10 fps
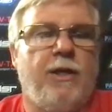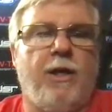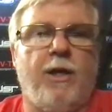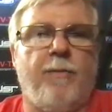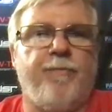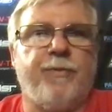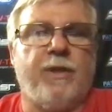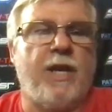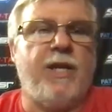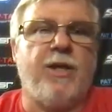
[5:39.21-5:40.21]
um,
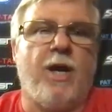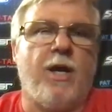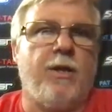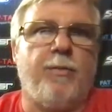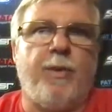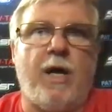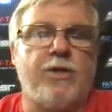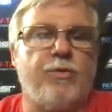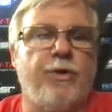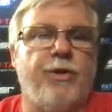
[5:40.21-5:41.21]
Layne got on the
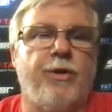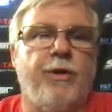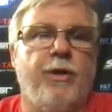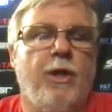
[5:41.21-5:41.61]
box with her